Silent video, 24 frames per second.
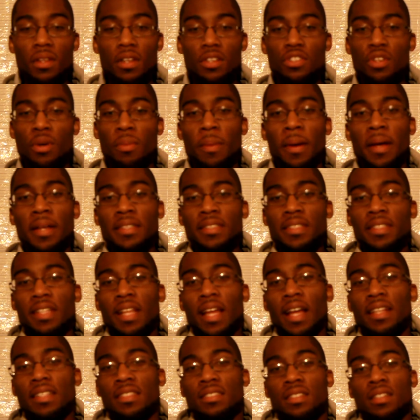So basically
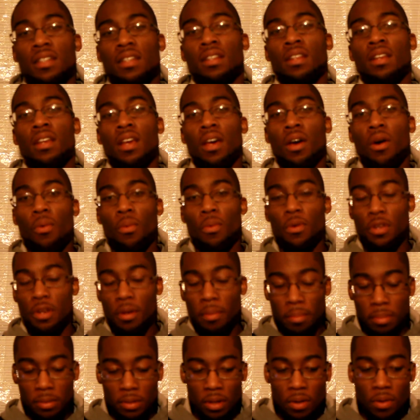that's it. When
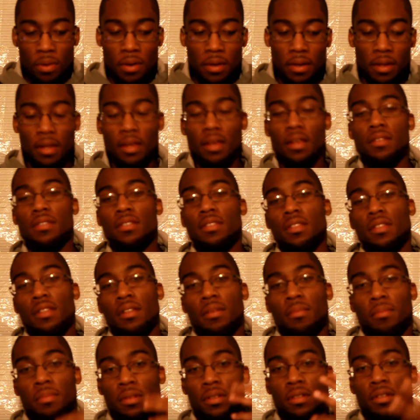you're blowing into
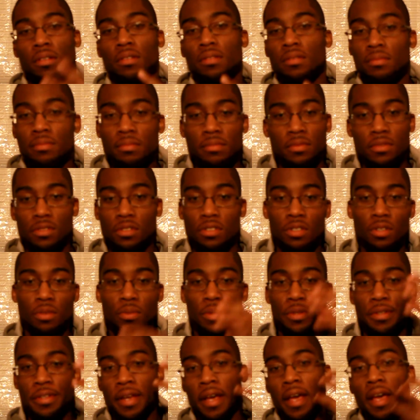the balloon, you're
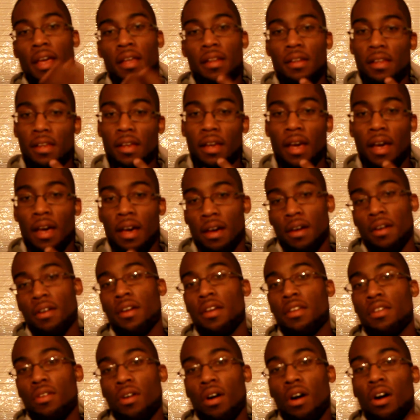retaining air
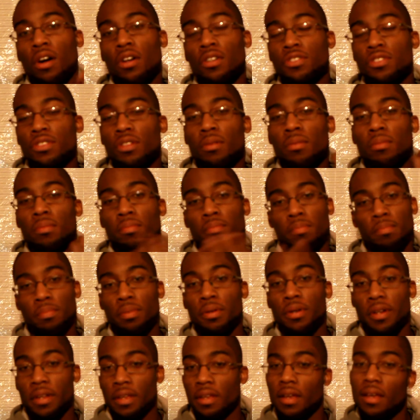and you're also
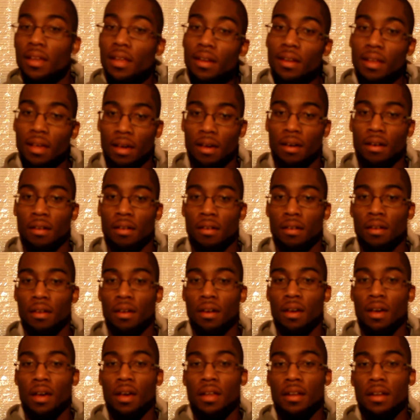putting in air.
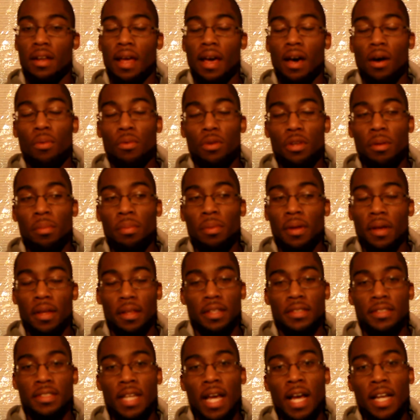Now when you're playing
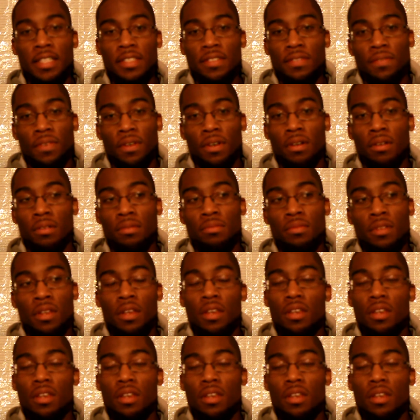the saxophone,